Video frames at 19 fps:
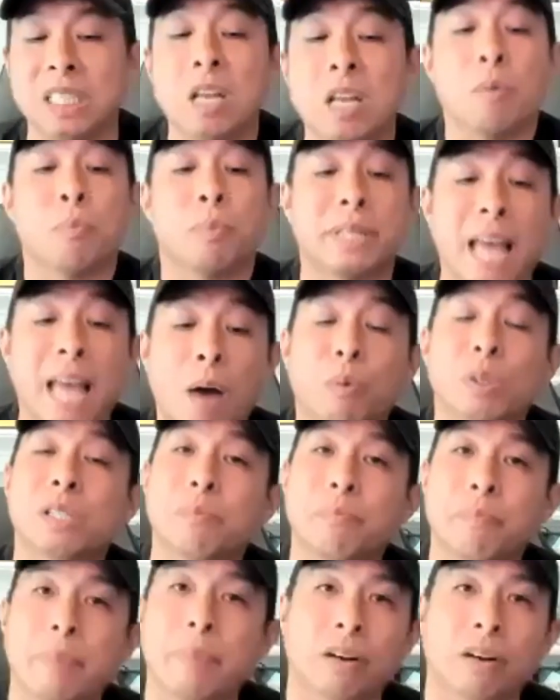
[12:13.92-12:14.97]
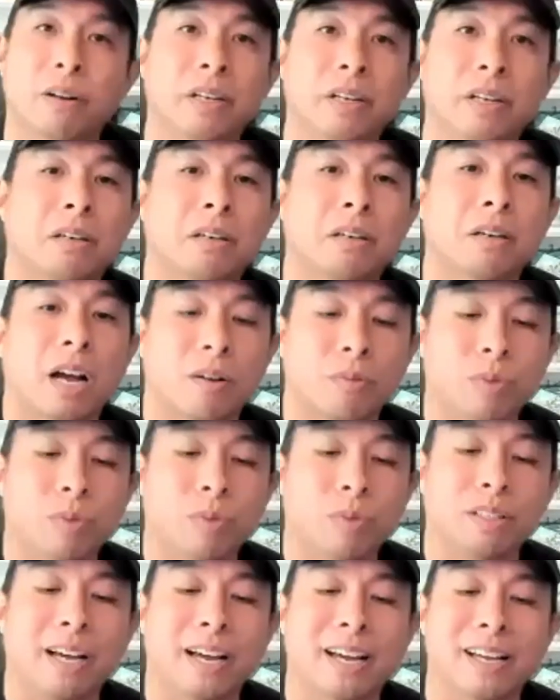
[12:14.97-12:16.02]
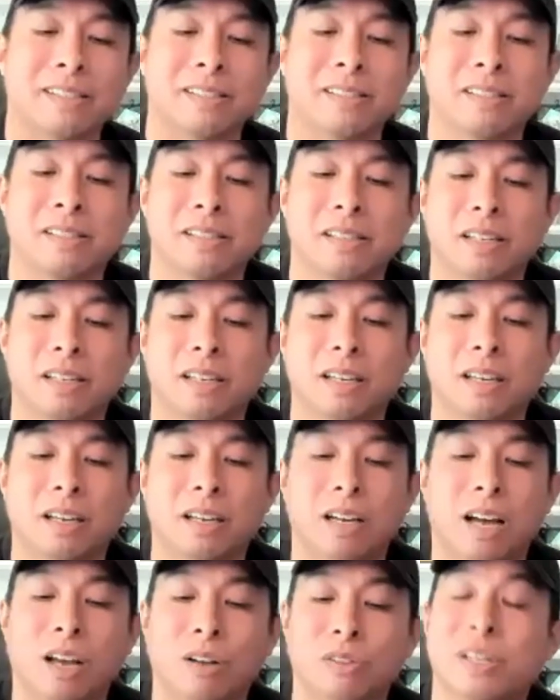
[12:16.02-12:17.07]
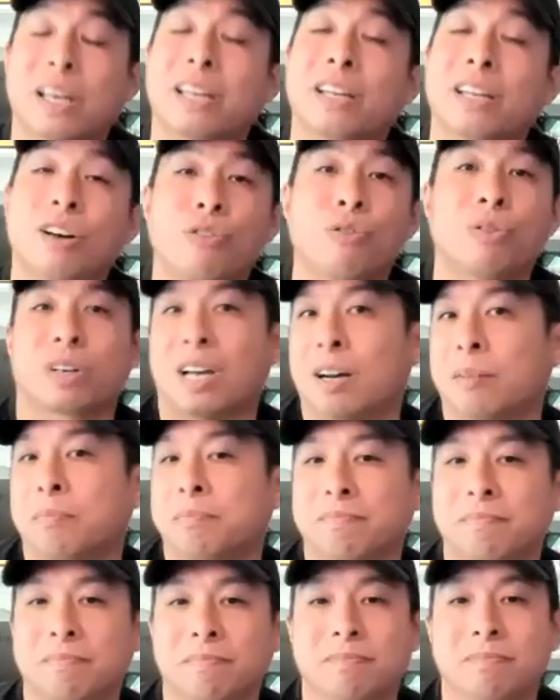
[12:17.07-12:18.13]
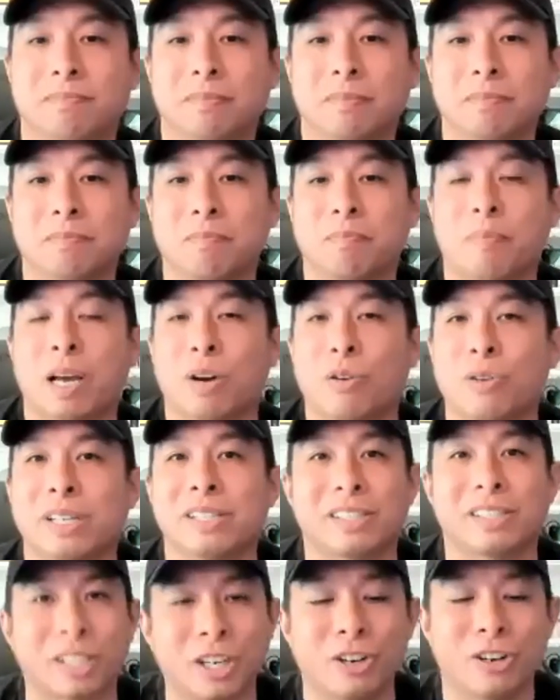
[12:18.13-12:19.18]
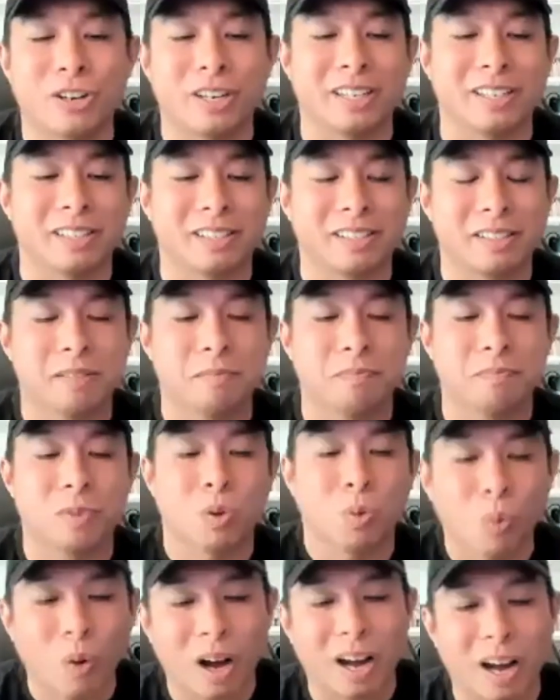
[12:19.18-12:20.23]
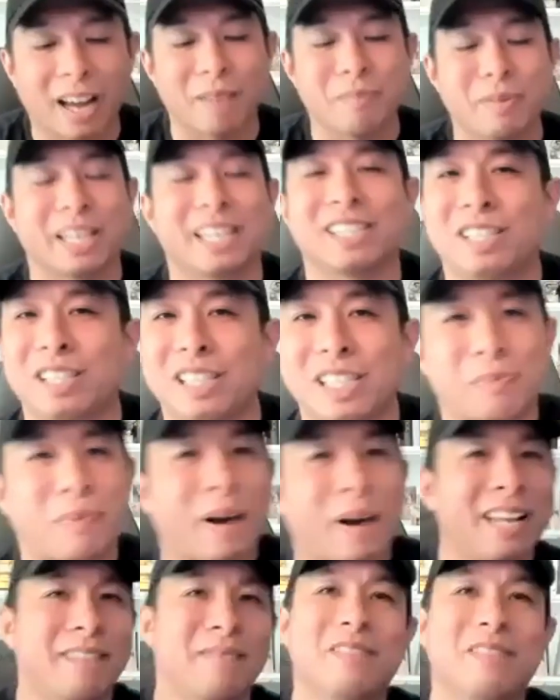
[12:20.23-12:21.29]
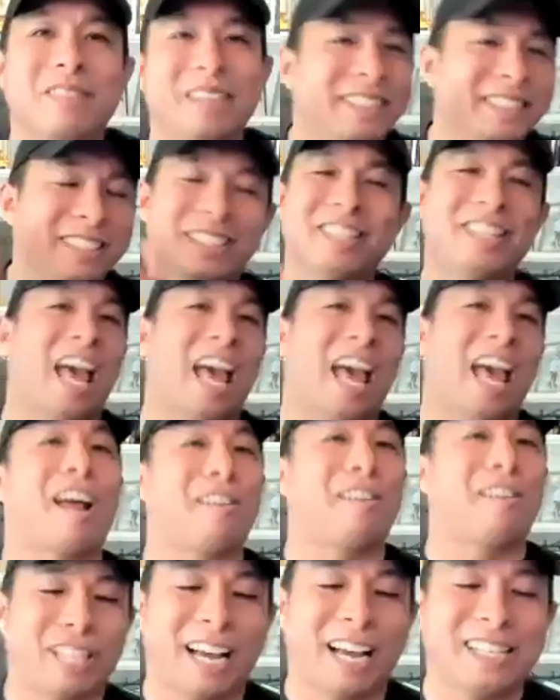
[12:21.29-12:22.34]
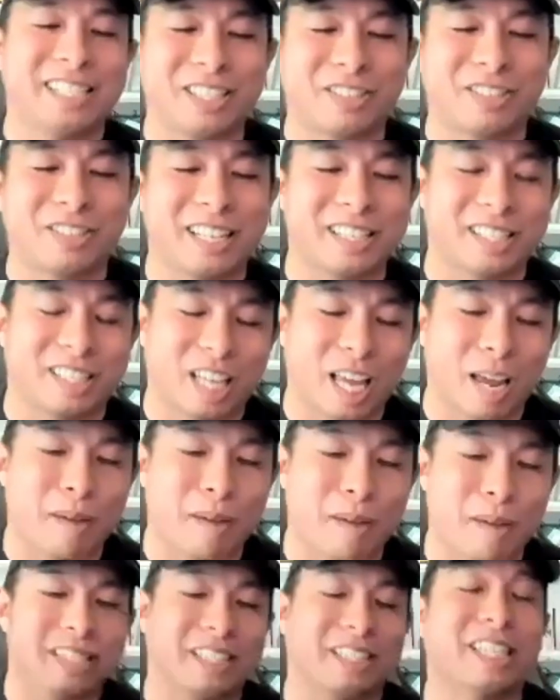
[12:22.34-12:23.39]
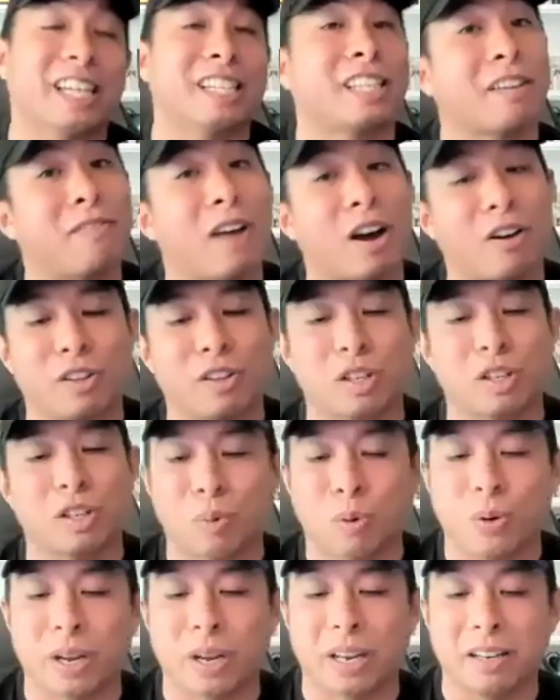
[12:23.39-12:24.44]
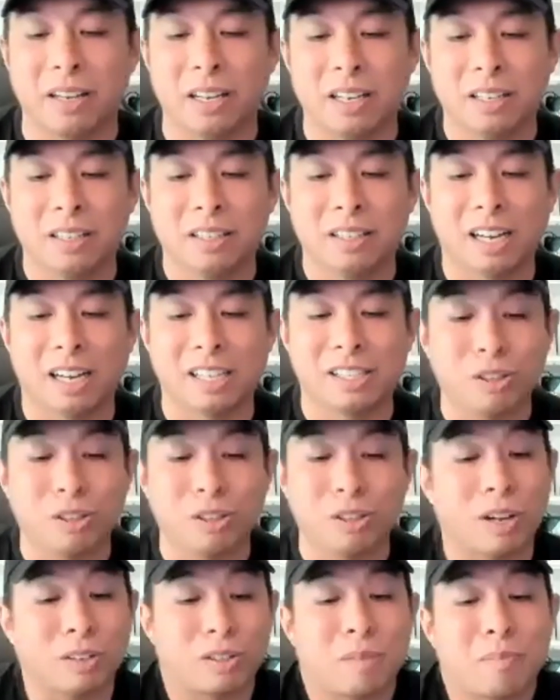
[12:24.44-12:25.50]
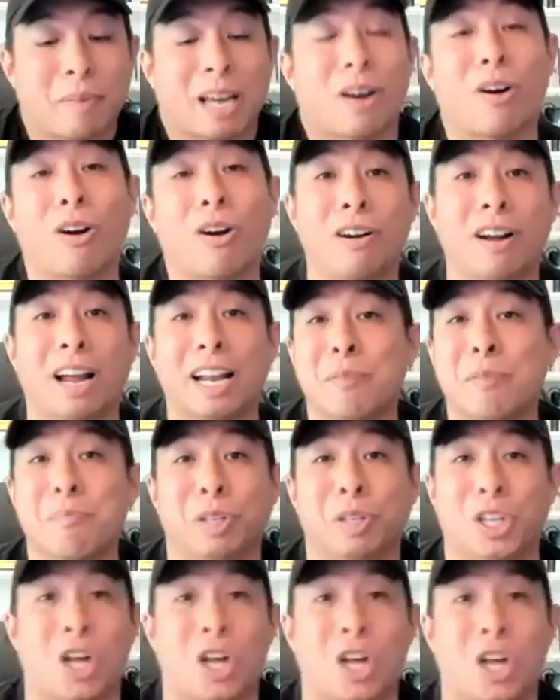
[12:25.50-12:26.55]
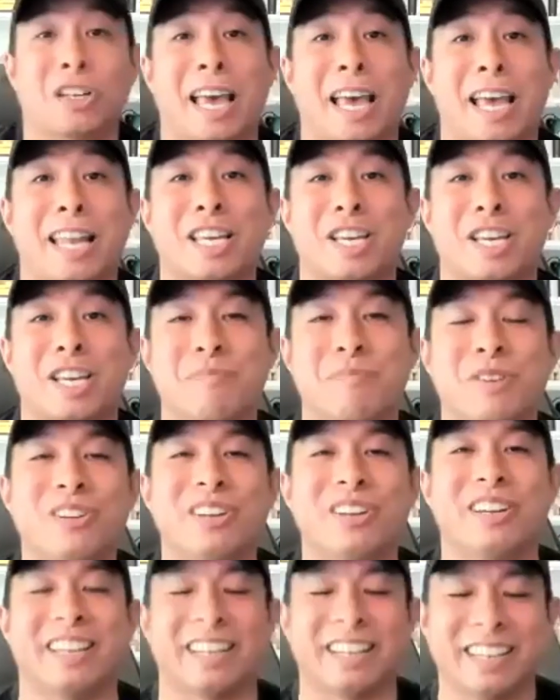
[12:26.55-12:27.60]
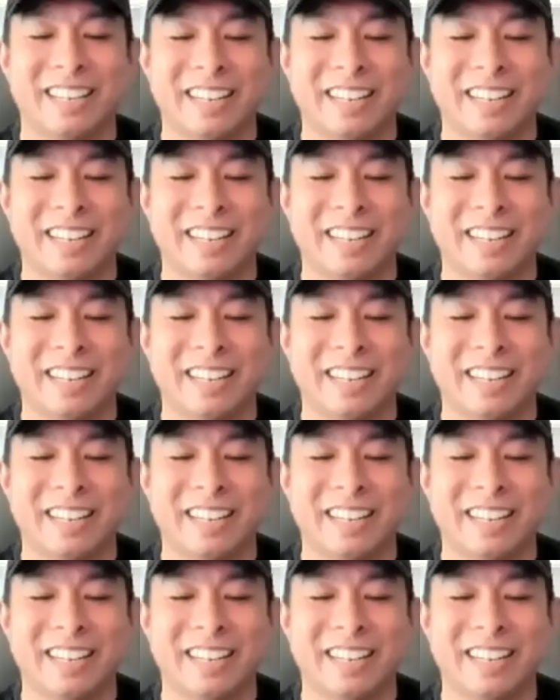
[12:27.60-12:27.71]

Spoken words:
But that was a barrier I realized I also had to overcome: my own insecurities. Why? Because despite the Advertising Grand Slam and the success I found at this point, I still felt in my heart I didn't belong to any community,